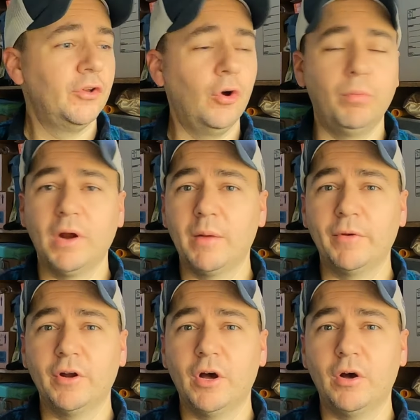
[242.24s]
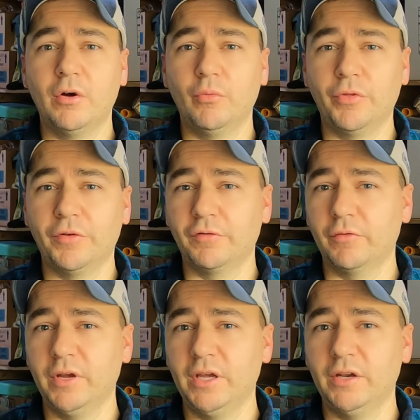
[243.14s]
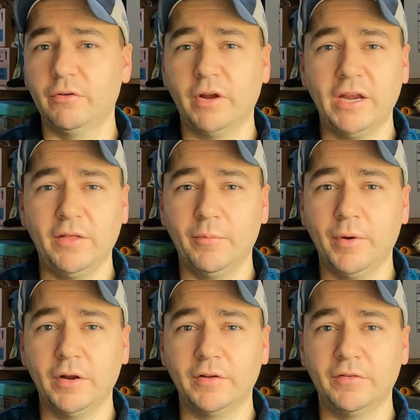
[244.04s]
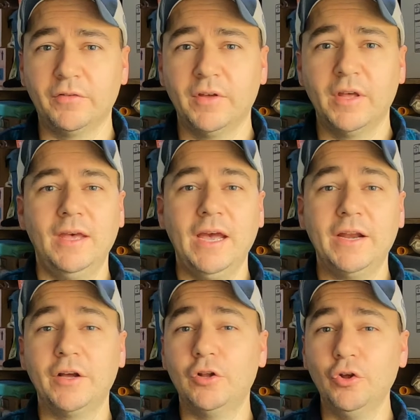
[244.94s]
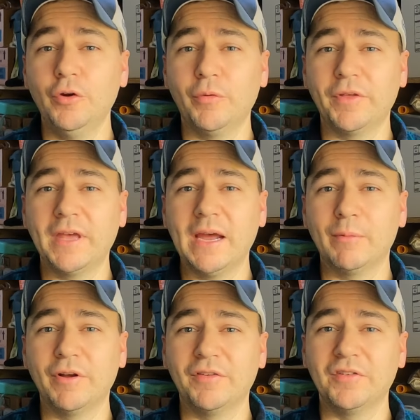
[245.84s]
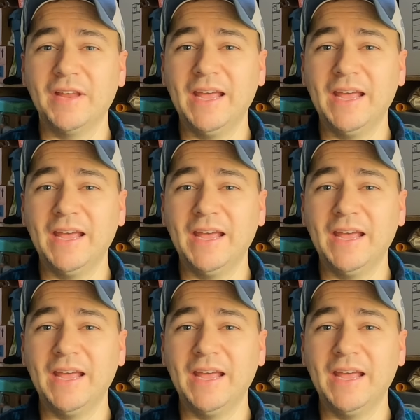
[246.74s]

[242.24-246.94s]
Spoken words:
no problem at all with the screen or any of the buttons. And included with the camera is an